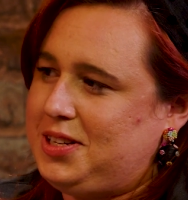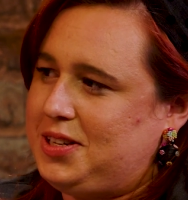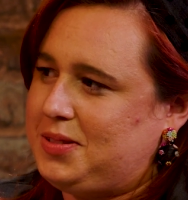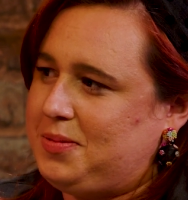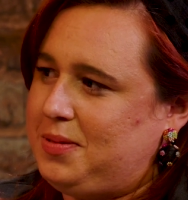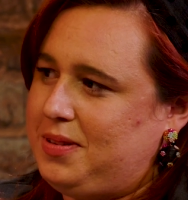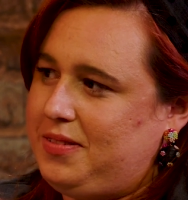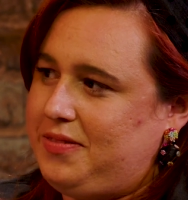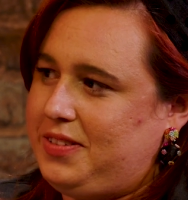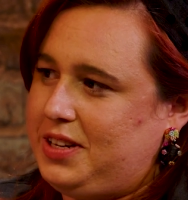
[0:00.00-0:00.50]

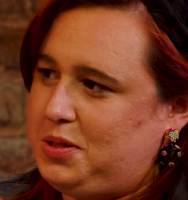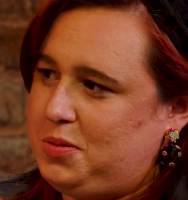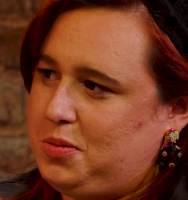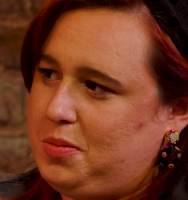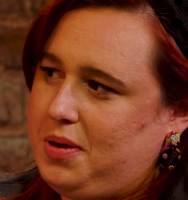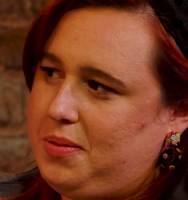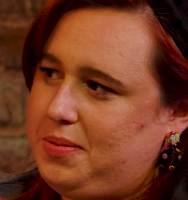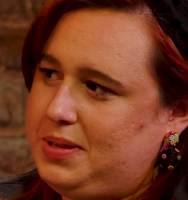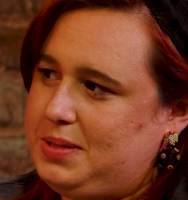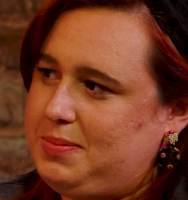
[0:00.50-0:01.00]
one of the things we'll
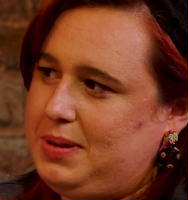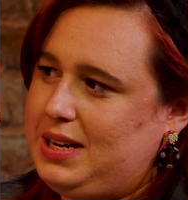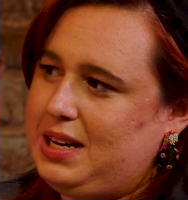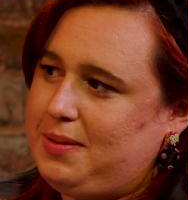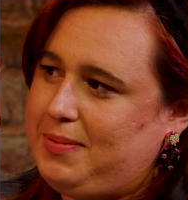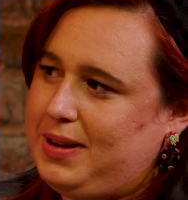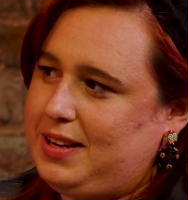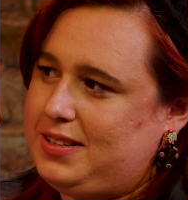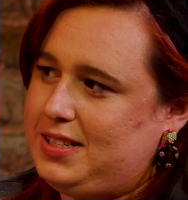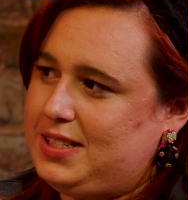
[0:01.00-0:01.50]
probably speak
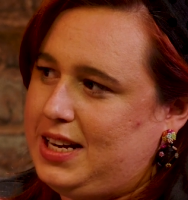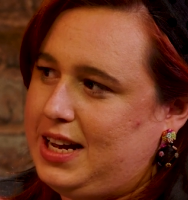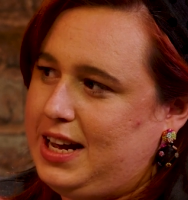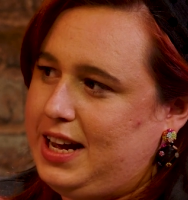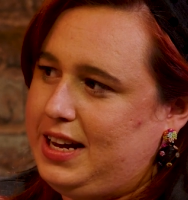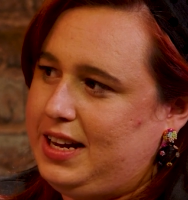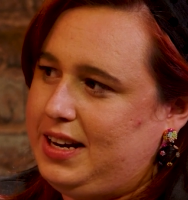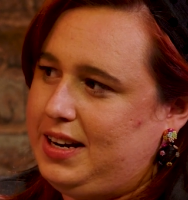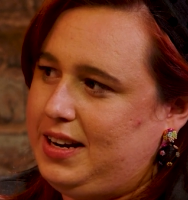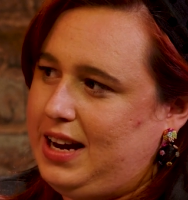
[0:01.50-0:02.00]
about
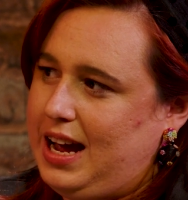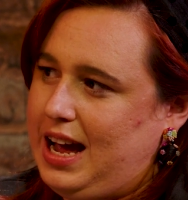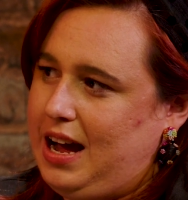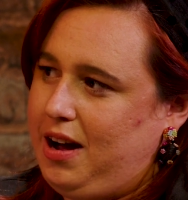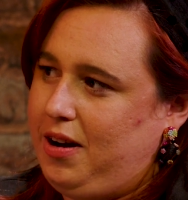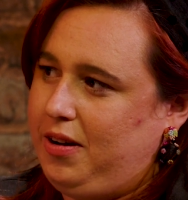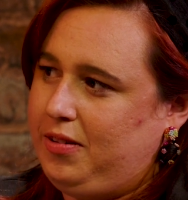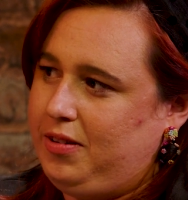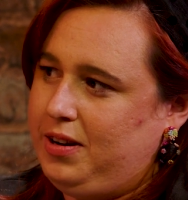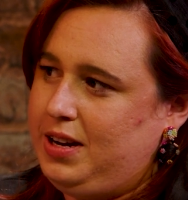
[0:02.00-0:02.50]
today, and
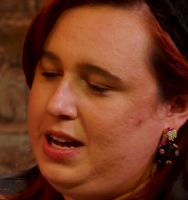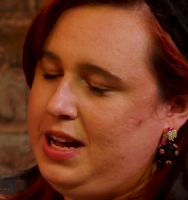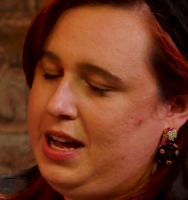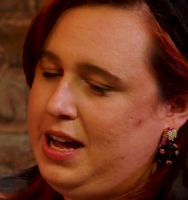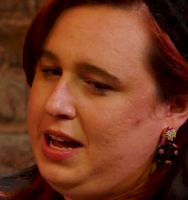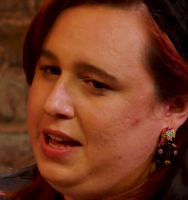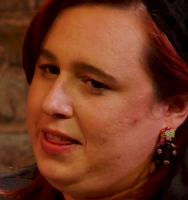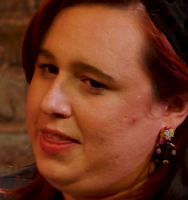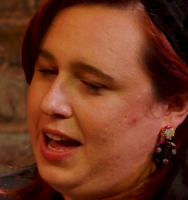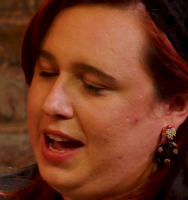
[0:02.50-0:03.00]
how
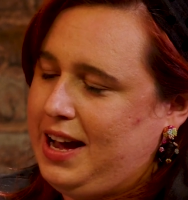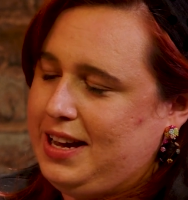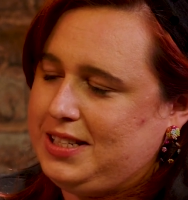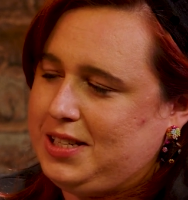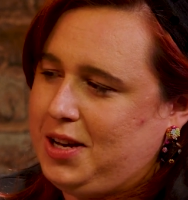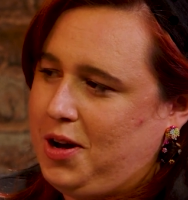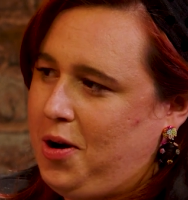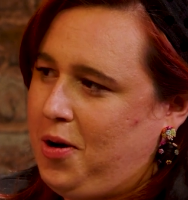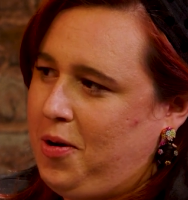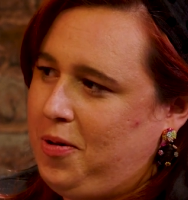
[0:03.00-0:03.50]
that is a
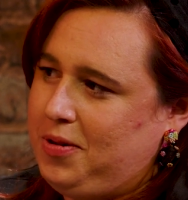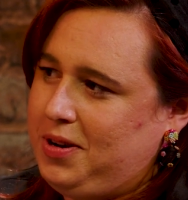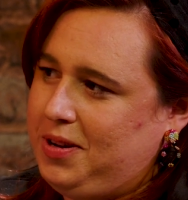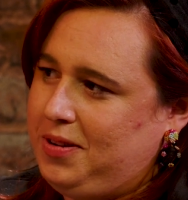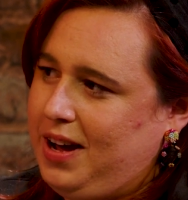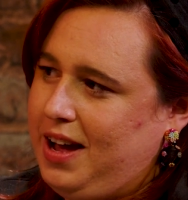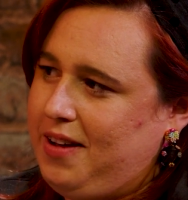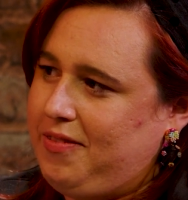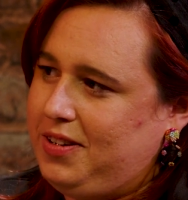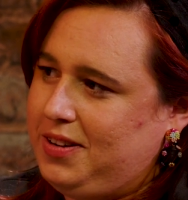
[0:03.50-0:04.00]
whole new
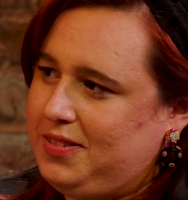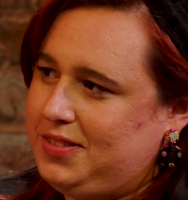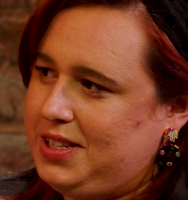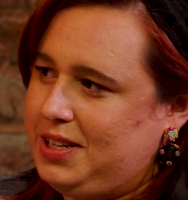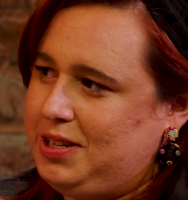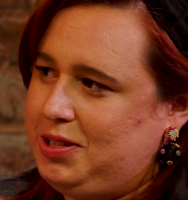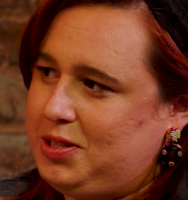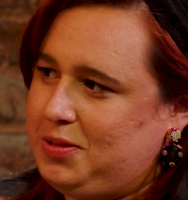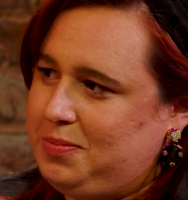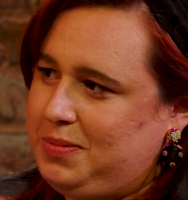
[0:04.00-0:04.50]
level of
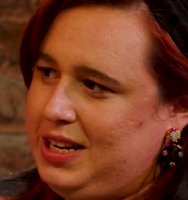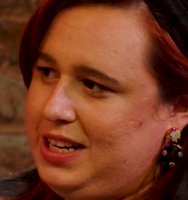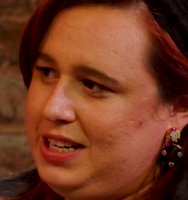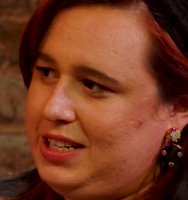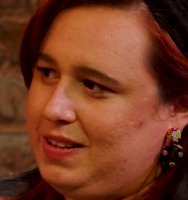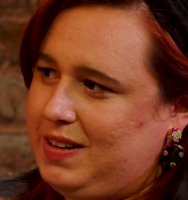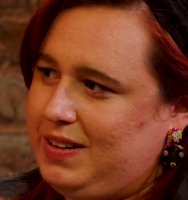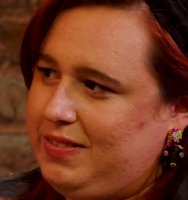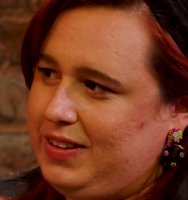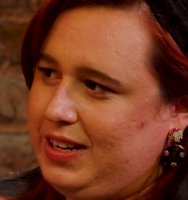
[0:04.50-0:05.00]
social
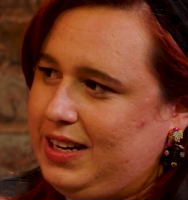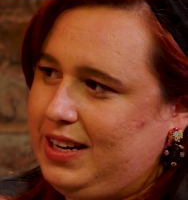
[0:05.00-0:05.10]
media. I think